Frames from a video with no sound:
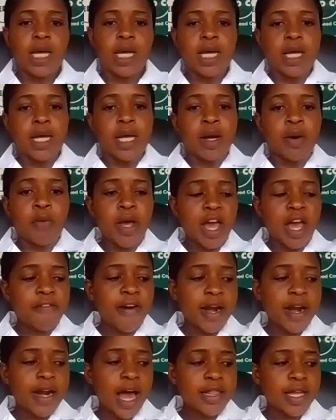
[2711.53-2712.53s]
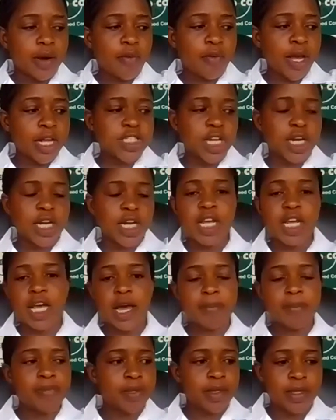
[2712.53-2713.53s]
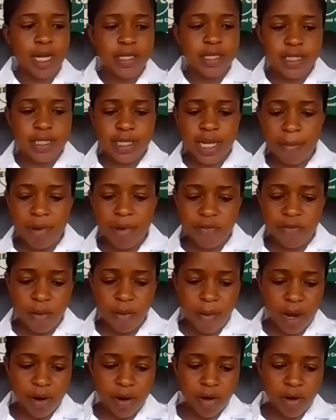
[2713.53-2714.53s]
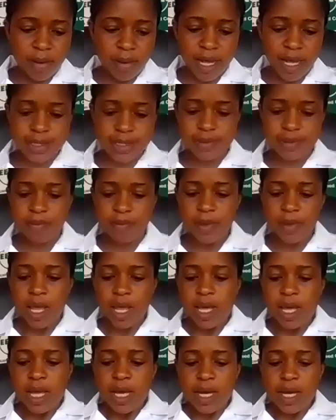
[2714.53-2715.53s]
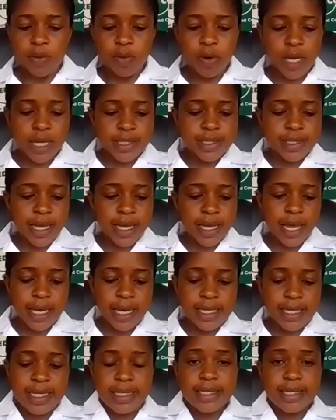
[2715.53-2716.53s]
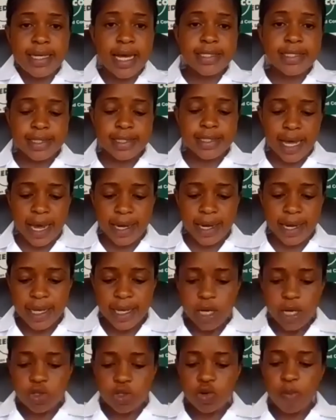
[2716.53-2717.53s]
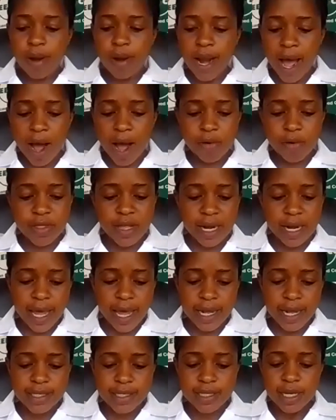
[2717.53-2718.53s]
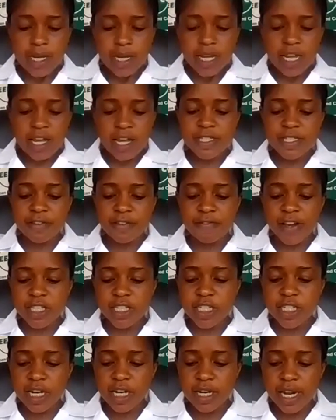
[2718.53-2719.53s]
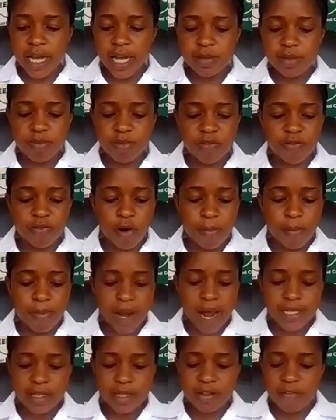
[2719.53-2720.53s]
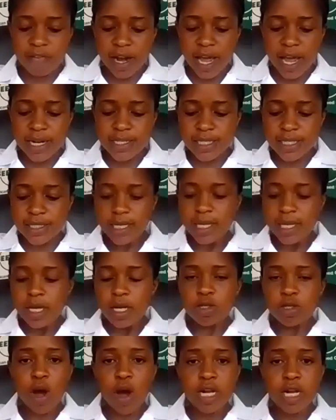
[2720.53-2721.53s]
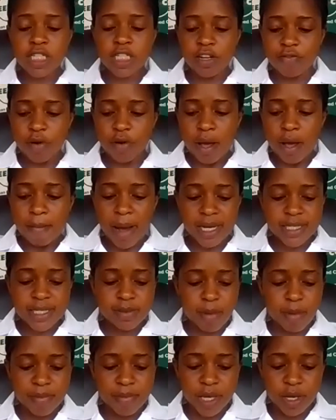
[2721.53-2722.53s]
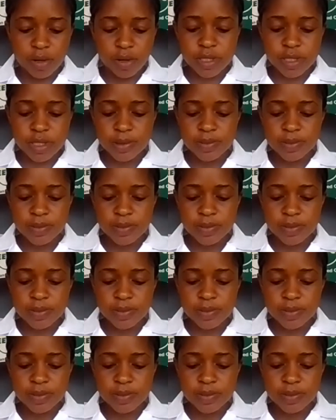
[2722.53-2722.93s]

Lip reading: We have another question here that is coming from Anonymous, who is saying, is it necessary to plow the land if it's a virgin land before planting the varieties to achieve maximum yield?